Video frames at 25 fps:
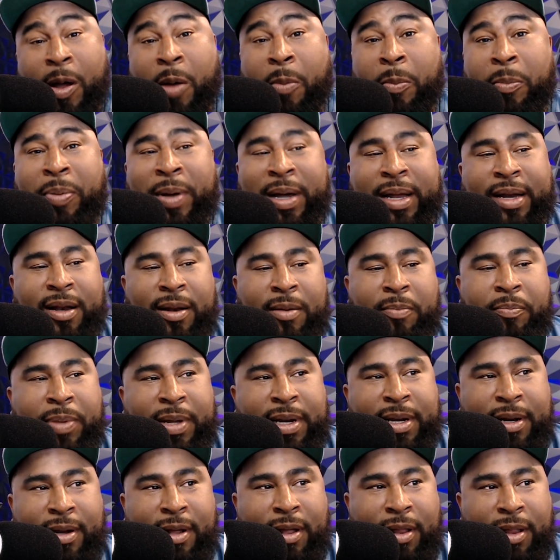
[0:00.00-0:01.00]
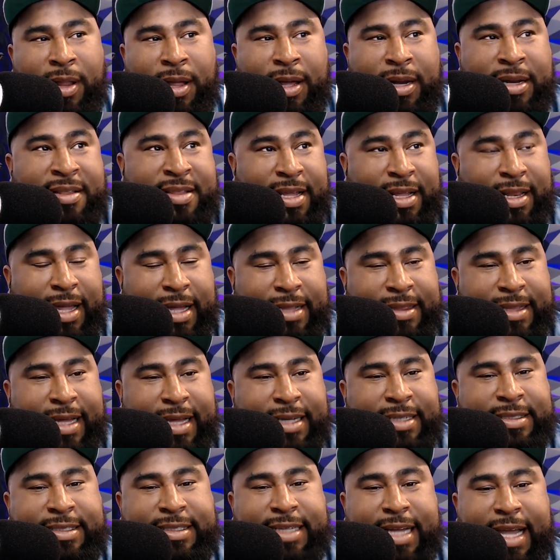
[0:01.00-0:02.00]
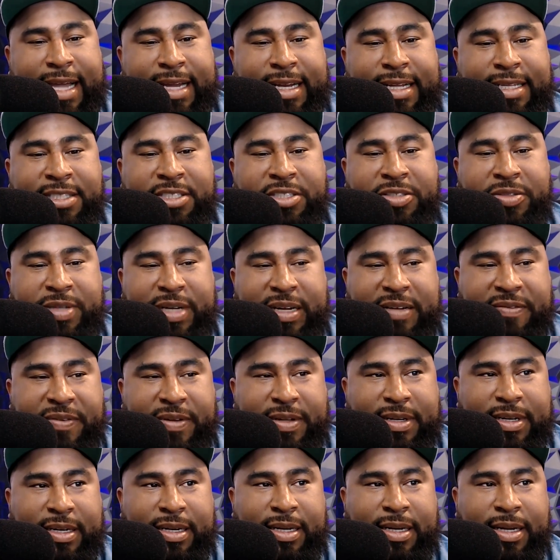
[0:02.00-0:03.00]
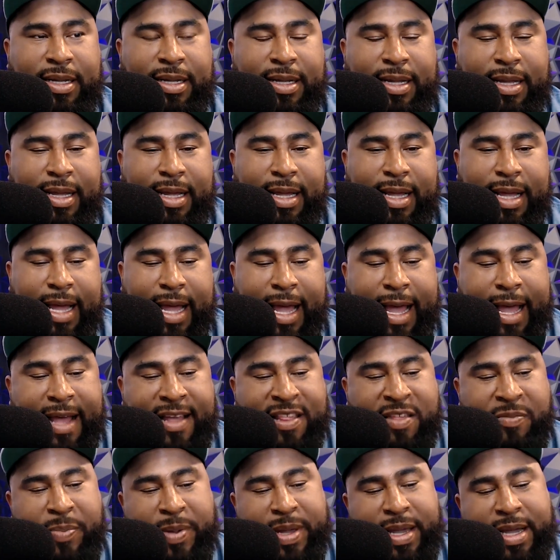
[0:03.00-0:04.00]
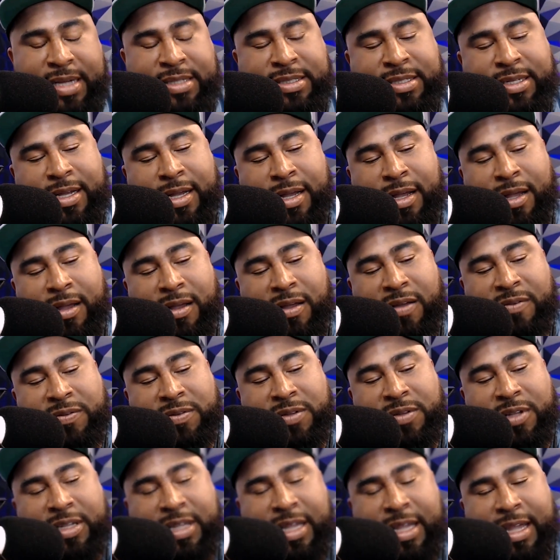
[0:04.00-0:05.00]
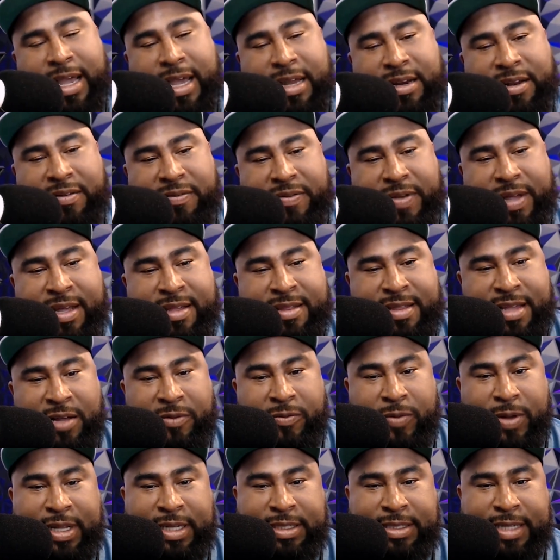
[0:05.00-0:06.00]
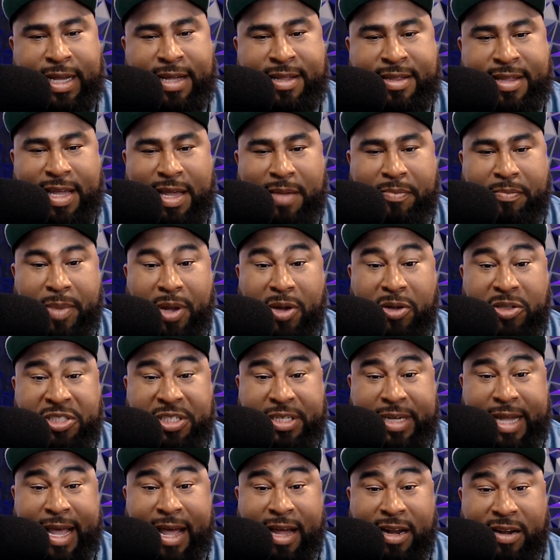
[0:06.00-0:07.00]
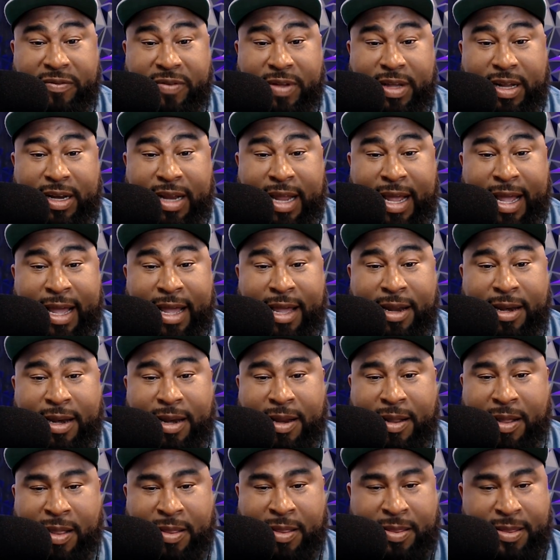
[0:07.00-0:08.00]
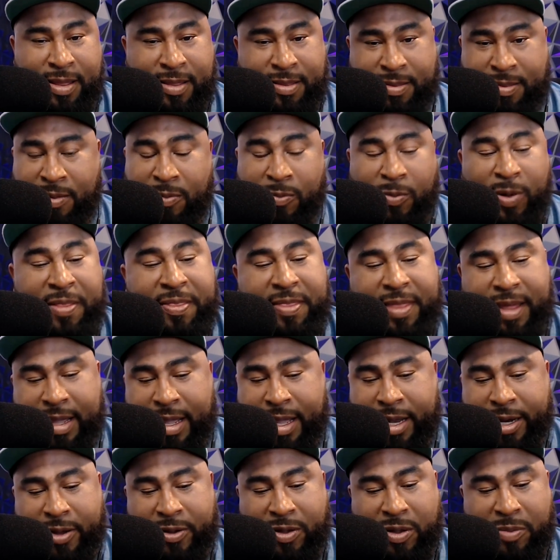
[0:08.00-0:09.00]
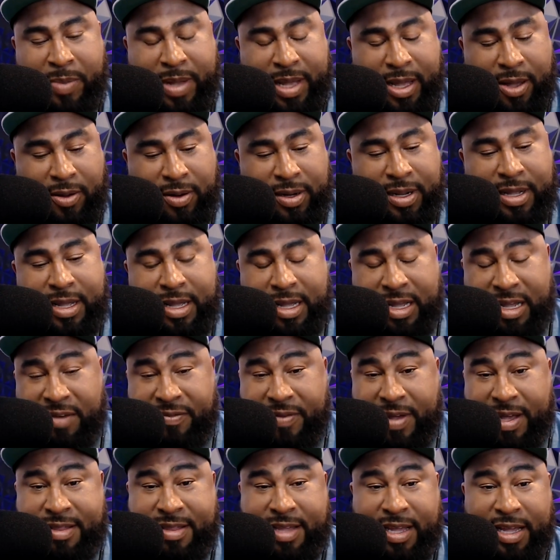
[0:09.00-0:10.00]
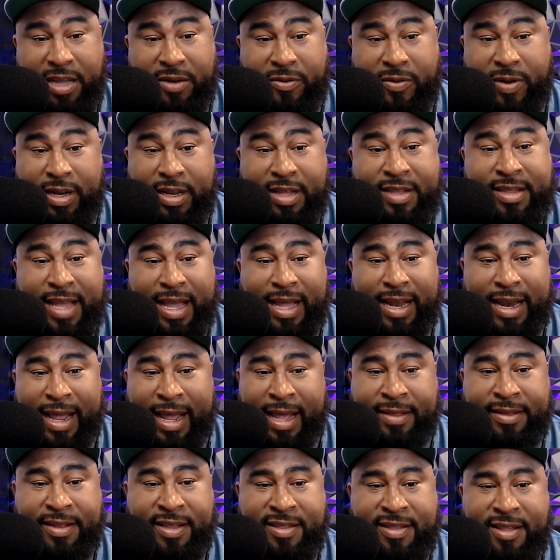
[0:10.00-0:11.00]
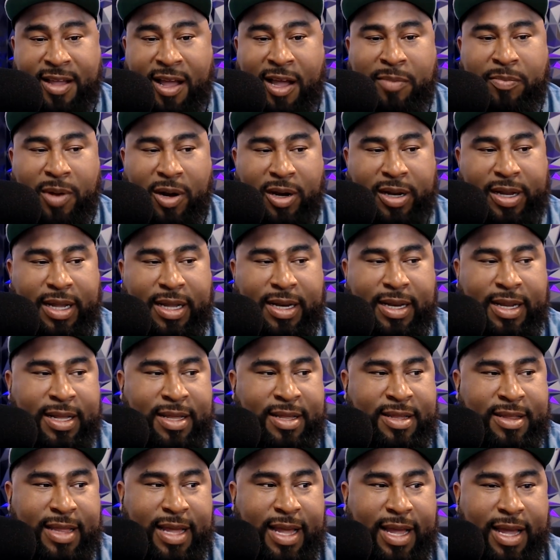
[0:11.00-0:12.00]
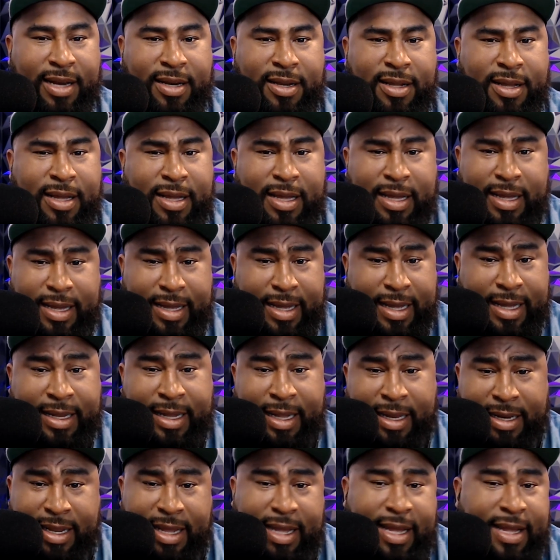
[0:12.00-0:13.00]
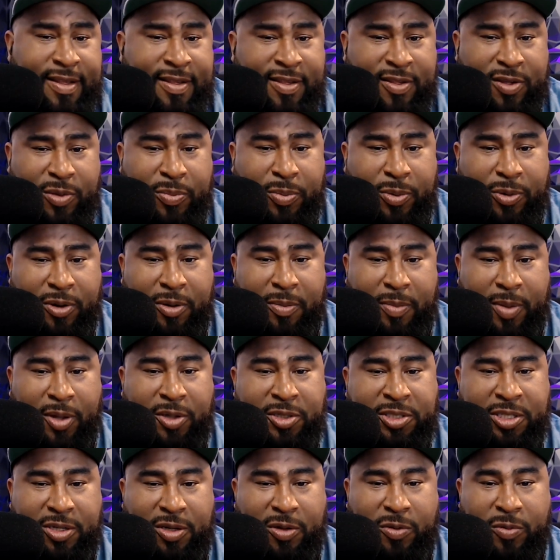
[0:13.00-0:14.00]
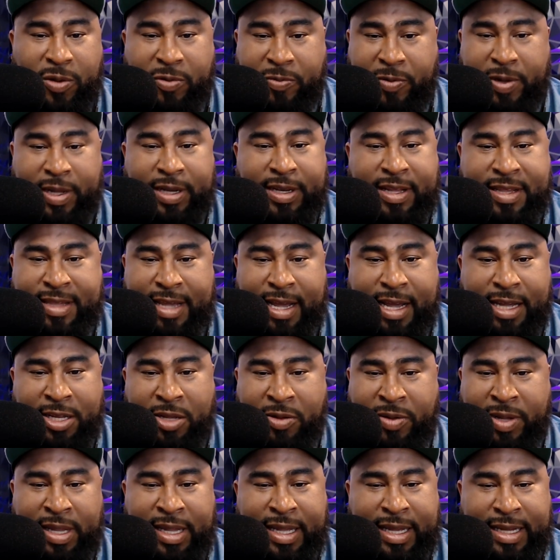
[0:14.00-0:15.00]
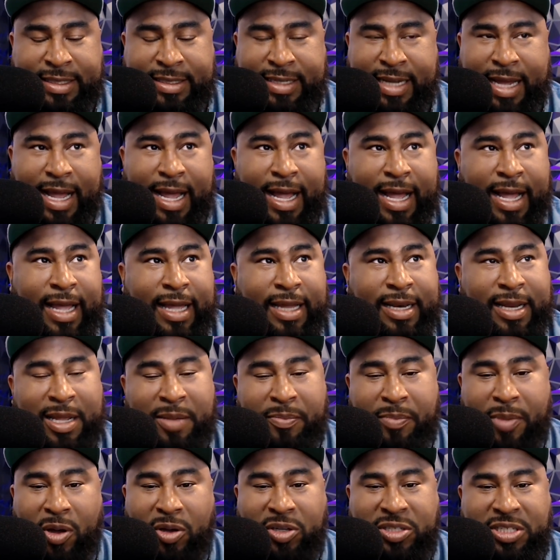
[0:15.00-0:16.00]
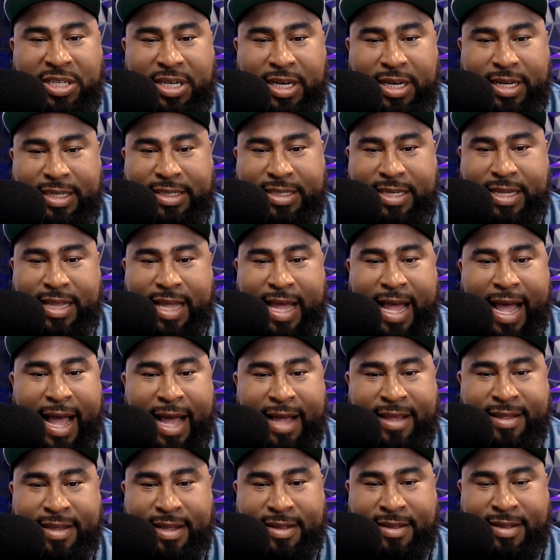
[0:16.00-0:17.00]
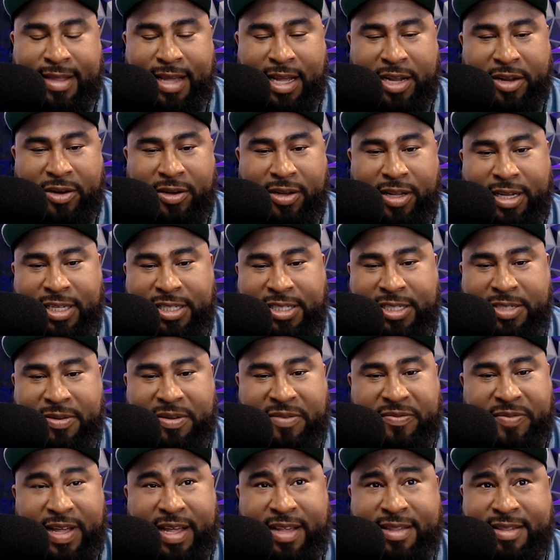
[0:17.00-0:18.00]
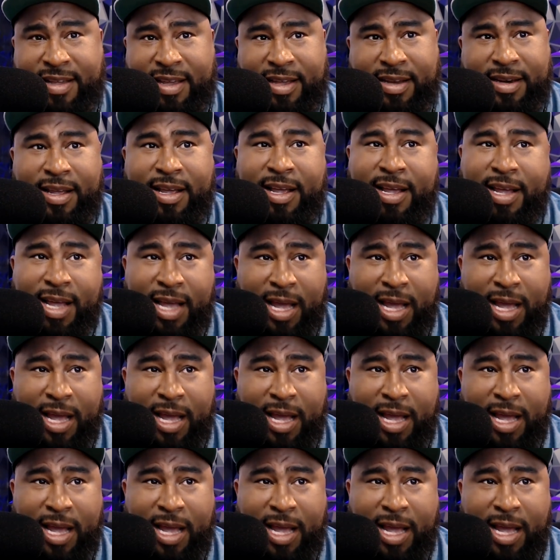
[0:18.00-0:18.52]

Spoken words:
But in all honesty, like that data-driven aspect of looking at investing really takes the emotion out of it. And the one thing I know about investing in real estate and the stock market is that it can get super emotional. With real estate, you can get tied emotionally to the assets that you're looking to invest in.